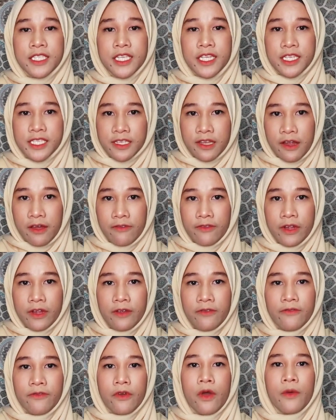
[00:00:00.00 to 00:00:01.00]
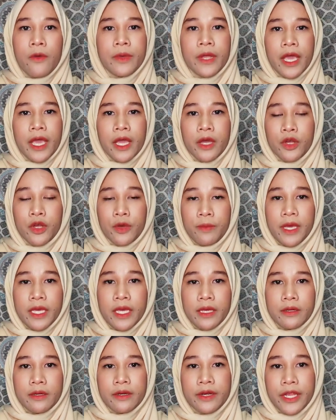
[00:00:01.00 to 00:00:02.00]
discovered from the
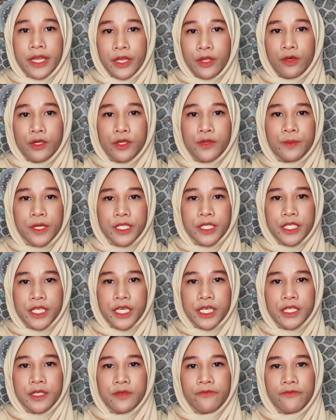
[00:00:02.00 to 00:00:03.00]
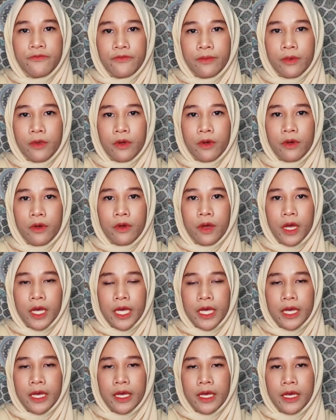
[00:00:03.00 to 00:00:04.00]
economic: reduce purchase
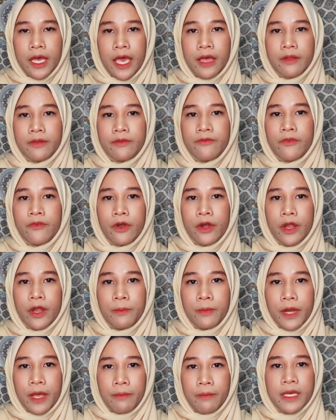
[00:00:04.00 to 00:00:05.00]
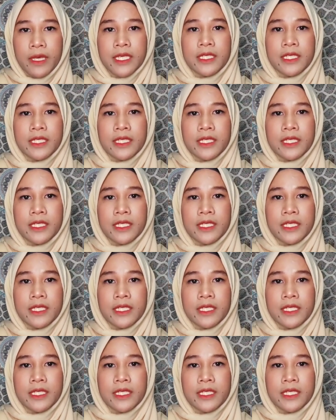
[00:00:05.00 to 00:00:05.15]
at foreign premise